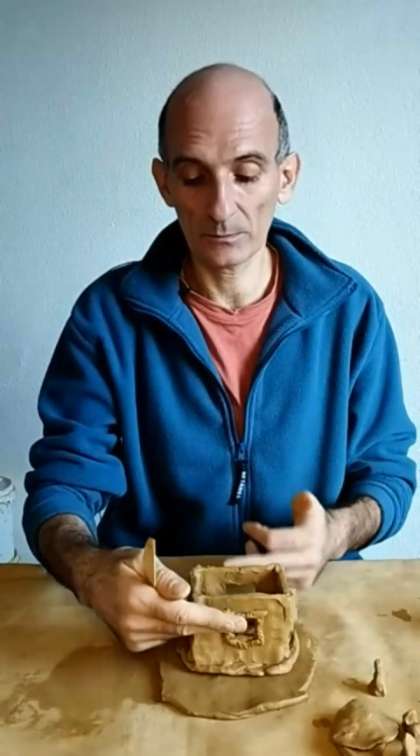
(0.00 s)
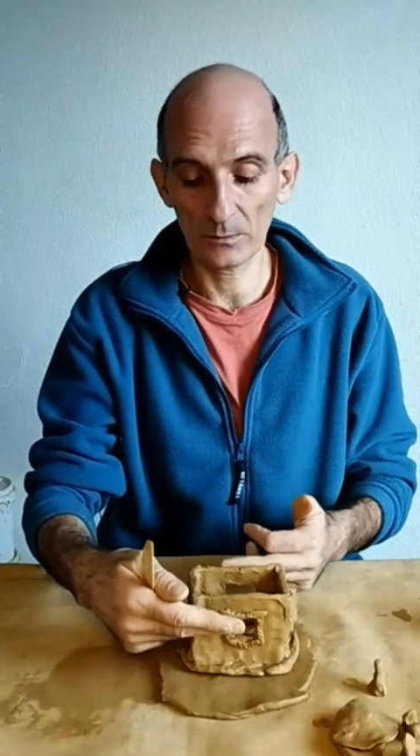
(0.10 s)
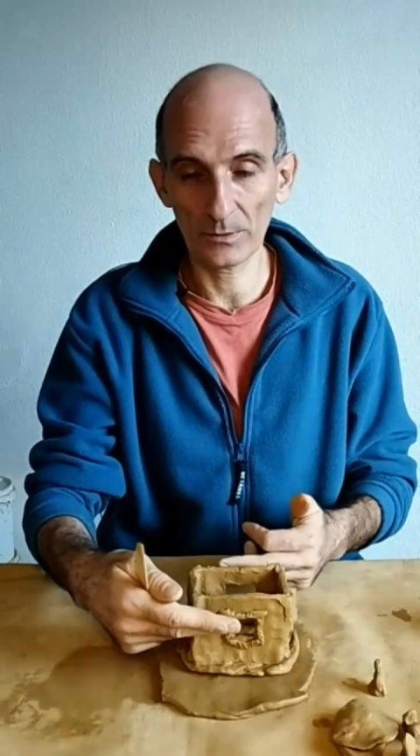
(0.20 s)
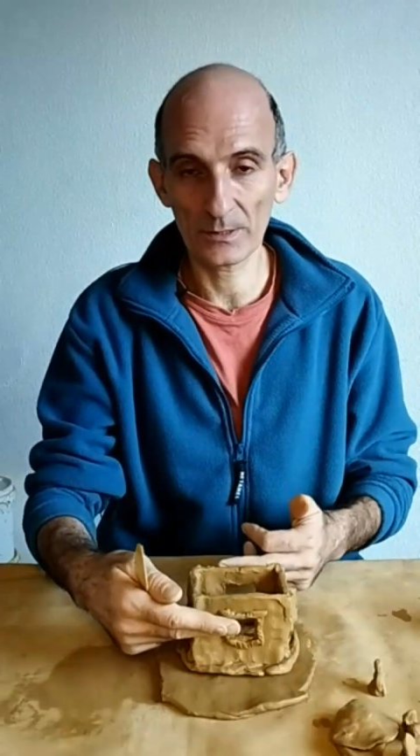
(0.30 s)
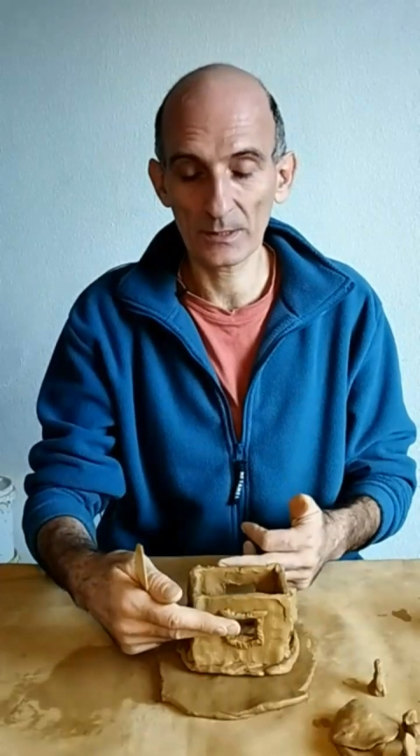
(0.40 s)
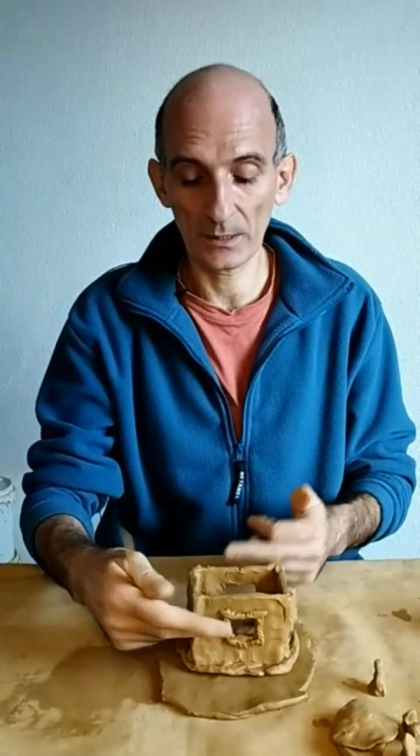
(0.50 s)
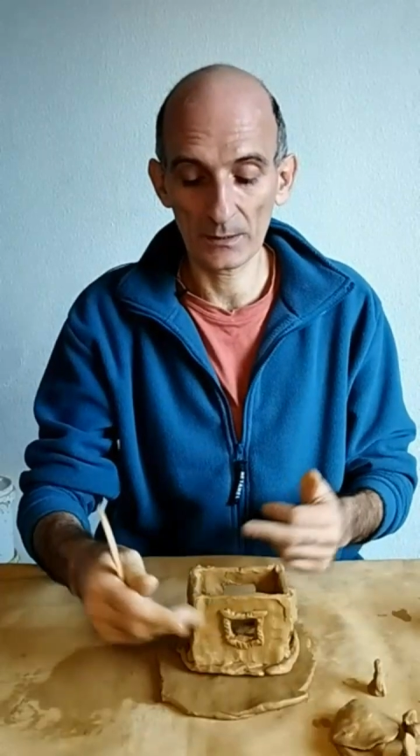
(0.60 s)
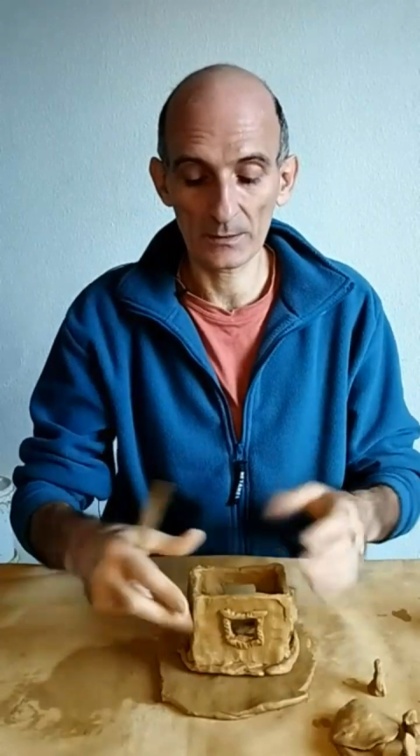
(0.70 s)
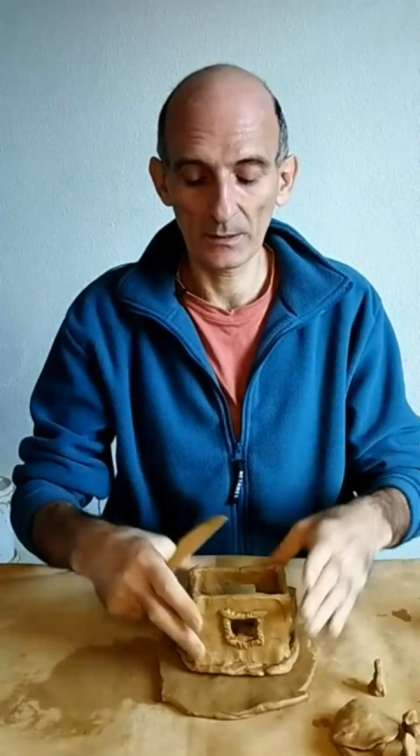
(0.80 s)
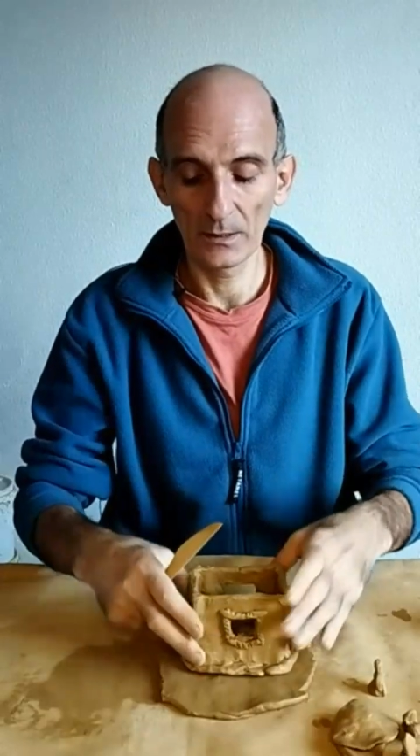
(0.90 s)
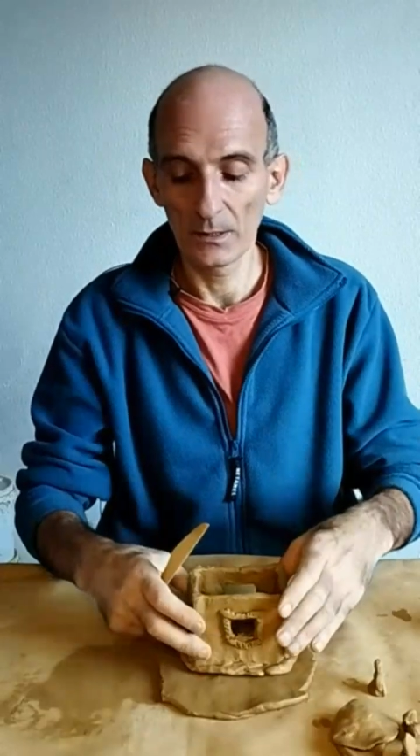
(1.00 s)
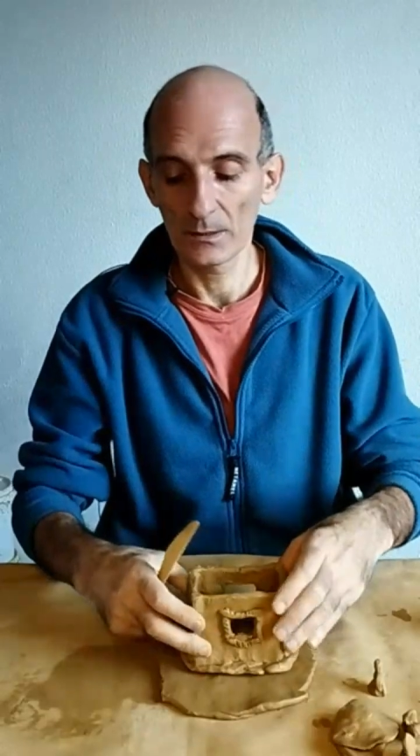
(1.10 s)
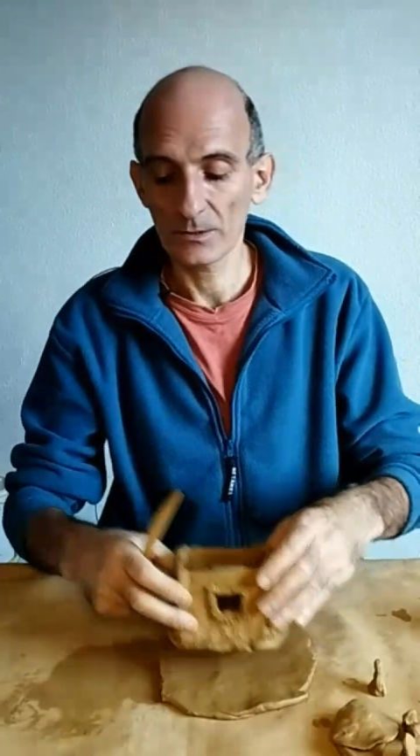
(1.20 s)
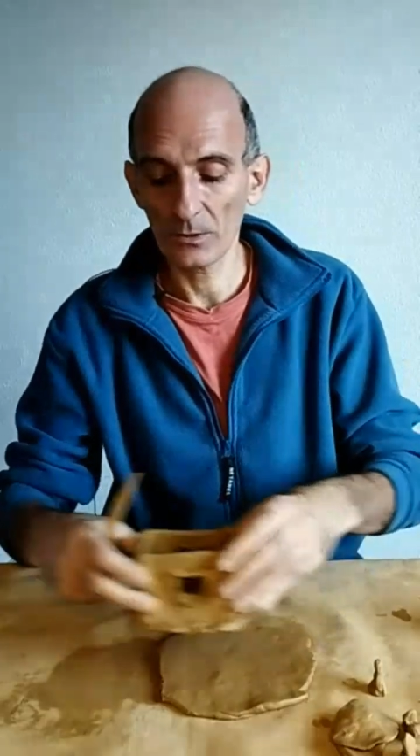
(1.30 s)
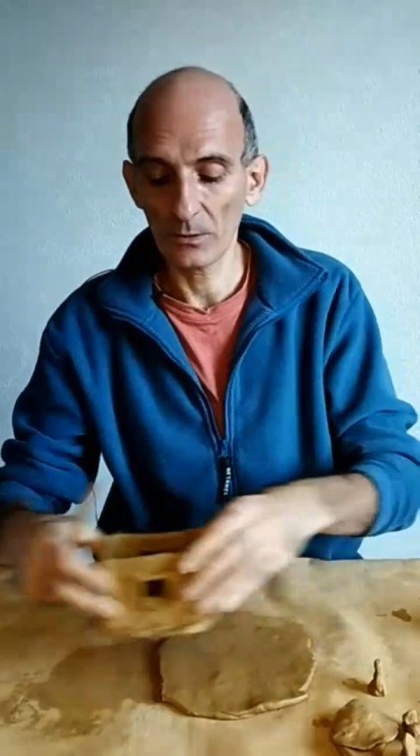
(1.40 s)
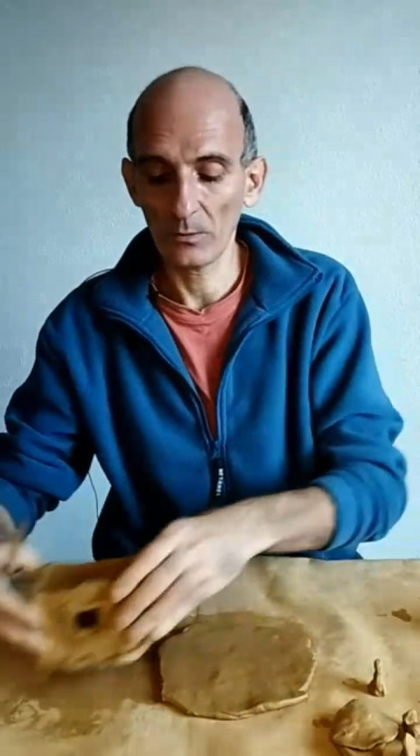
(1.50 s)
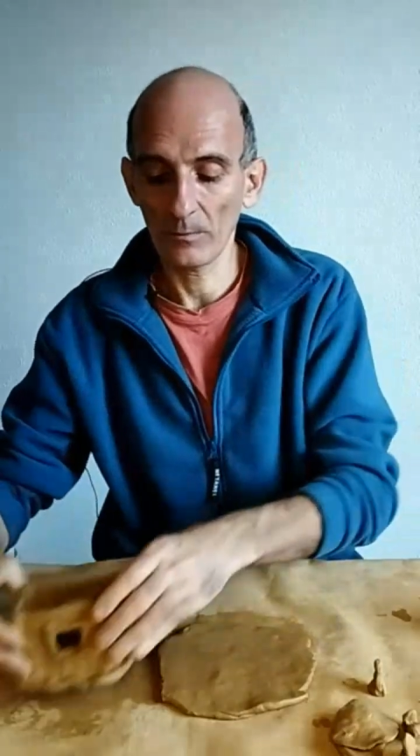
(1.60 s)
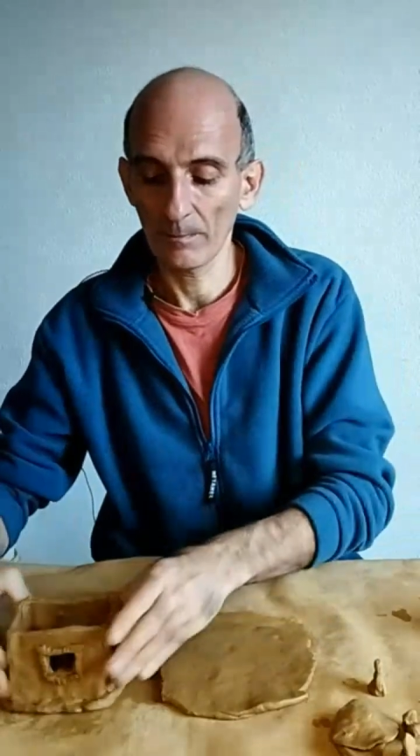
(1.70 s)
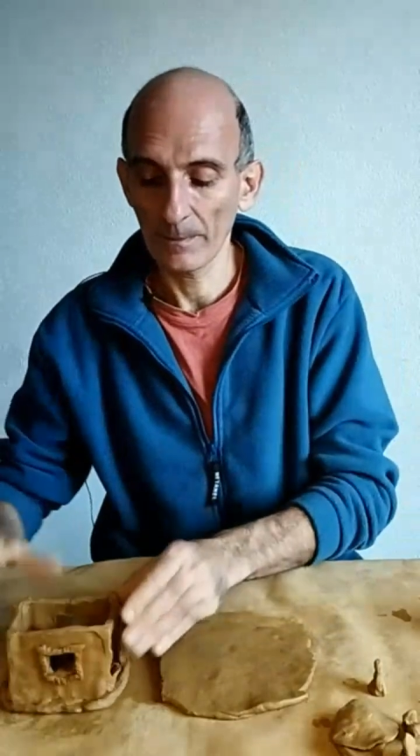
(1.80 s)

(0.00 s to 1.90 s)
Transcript: on the sides. So